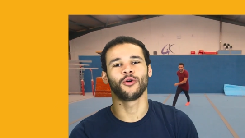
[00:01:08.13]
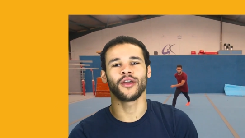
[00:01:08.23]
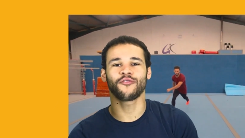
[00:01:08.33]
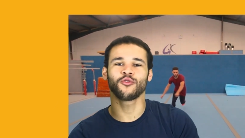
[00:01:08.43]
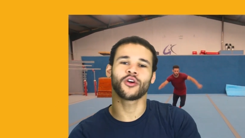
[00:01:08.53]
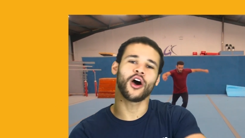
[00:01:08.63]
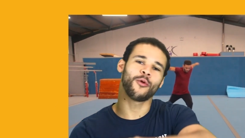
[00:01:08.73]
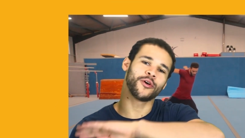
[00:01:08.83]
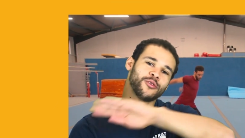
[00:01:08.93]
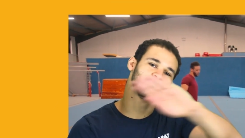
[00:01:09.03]
So if you
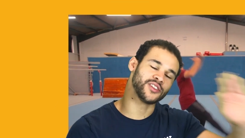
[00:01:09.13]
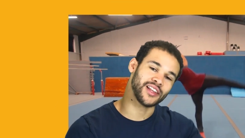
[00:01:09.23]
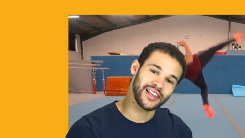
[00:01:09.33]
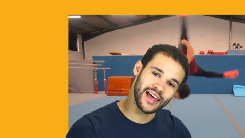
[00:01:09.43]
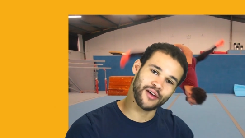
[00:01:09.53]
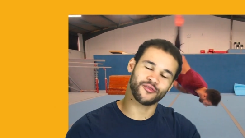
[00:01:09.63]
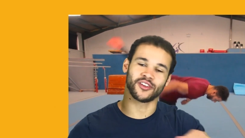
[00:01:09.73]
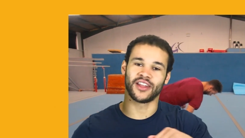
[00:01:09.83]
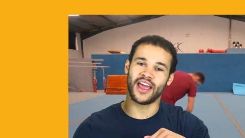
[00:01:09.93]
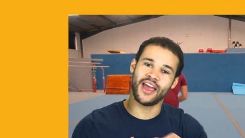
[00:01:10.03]
cartwheel to the left
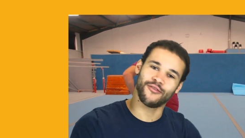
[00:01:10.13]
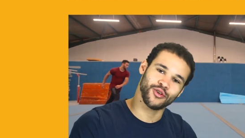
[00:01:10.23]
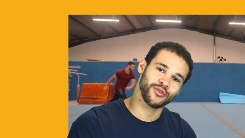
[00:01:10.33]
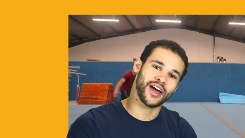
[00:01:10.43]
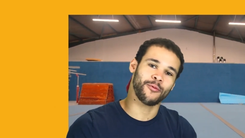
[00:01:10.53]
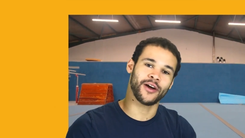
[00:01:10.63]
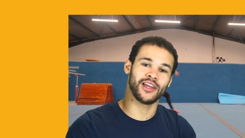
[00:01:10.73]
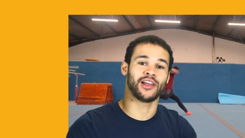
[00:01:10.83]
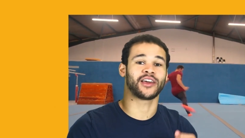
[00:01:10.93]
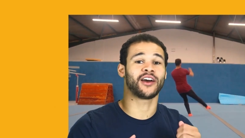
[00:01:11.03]
and aerial that
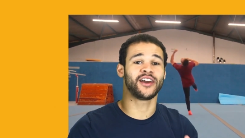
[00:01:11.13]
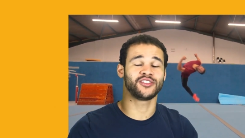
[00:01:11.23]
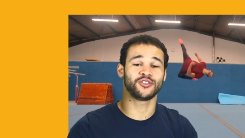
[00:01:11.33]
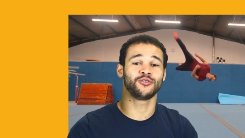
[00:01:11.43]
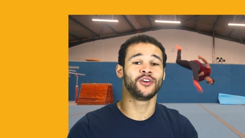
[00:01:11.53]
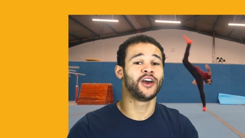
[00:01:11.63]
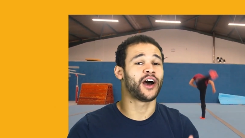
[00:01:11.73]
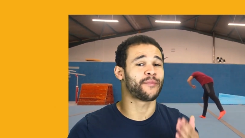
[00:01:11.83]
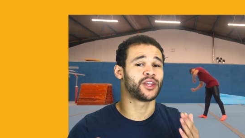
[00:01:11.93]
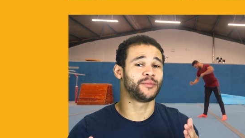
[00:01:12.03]
way, like I do,
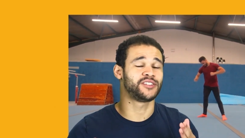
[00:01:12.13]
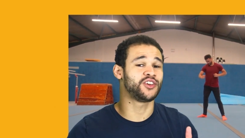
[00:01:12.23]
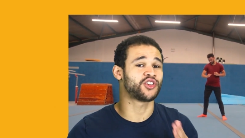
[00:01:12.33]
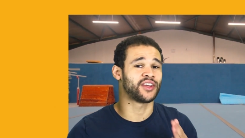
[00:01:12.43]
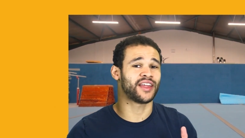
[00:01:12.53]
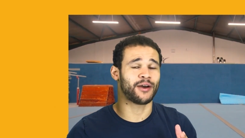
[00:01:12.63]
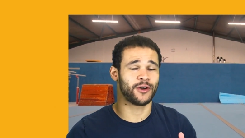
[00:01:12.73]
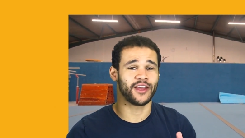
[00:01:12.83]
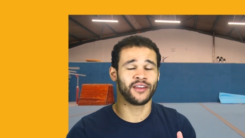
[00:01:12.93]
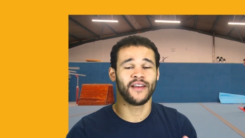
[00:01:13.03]
I'm going to be teaching it that
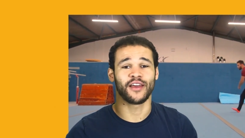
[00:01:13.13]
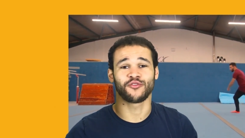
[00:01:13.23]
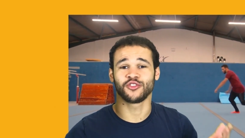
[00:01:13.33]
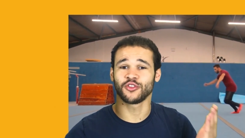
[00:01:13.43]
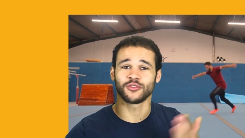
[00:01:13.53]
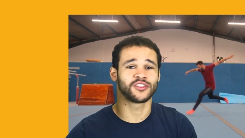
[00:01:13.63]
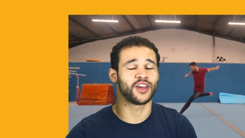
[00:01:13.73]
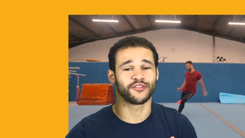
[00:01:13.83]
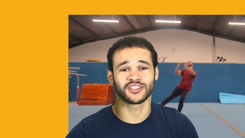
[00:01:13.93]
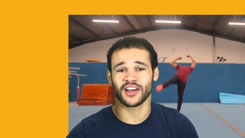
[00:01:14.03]
way. If you do it to
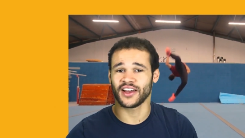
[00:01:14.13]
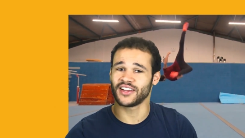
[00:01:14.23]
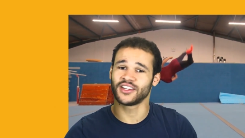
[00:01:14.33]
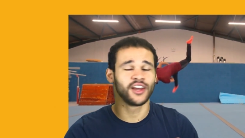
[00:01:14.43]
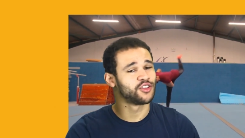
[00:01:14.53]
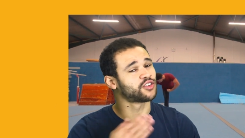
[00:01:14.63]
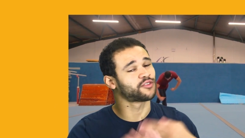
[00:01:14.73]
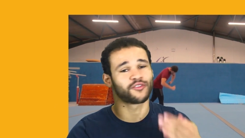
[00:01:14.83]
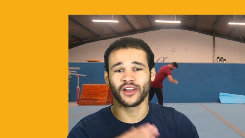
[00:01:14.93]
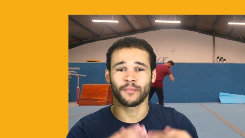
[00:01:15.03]
the other side, just
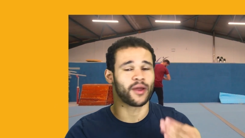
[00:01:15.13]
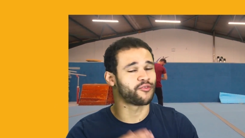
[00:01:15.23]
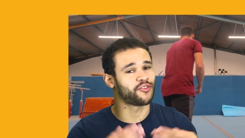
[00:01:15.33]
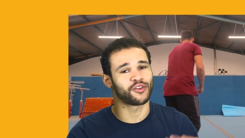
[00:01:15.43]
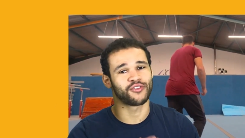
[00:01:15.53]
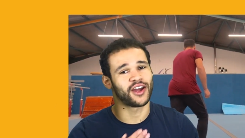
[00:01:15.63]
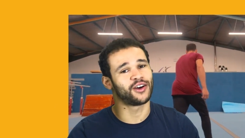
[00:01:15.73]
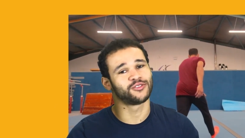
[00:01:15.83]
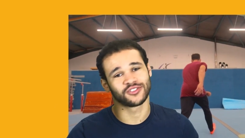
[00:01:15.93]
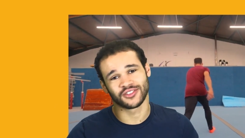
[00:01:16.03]
flip everything
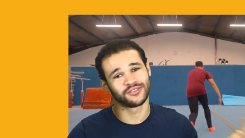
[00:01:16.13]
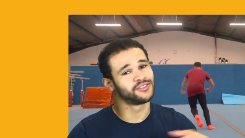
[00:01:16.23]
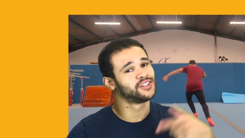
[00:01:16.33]
round,